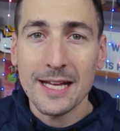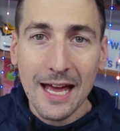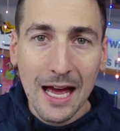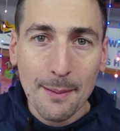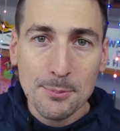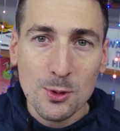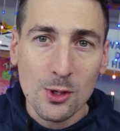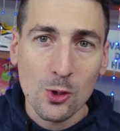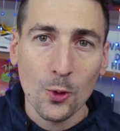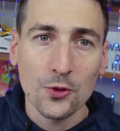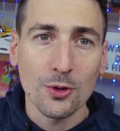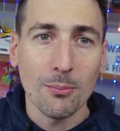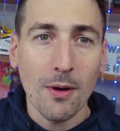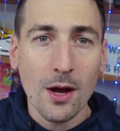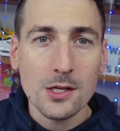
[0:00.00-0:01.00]
app, you can also
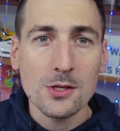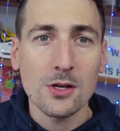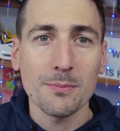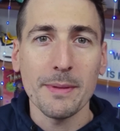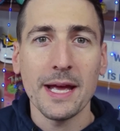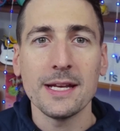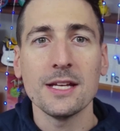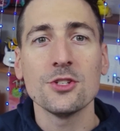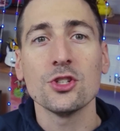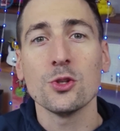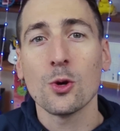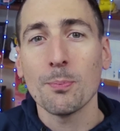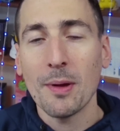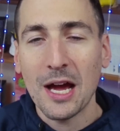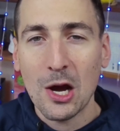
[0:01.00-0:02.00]
monitor and manage your
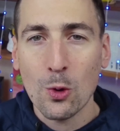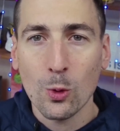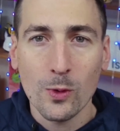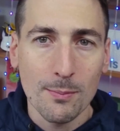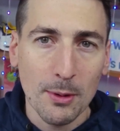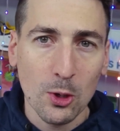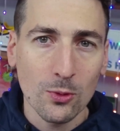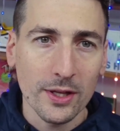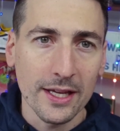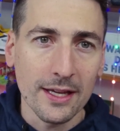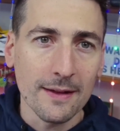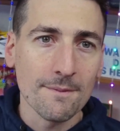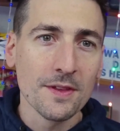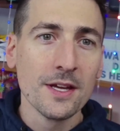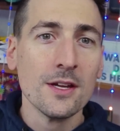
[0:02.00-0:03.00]
power remotely
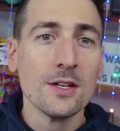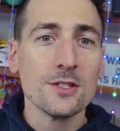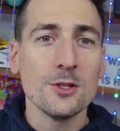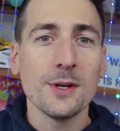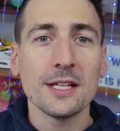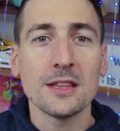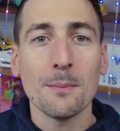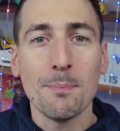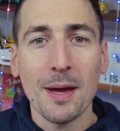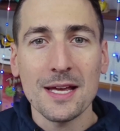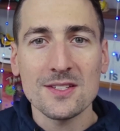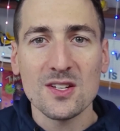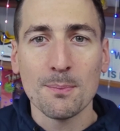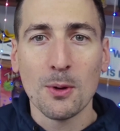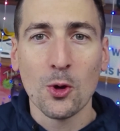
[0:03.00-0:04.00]
so you get the
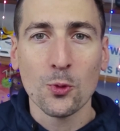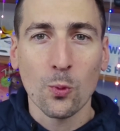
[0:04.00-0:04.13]
best of both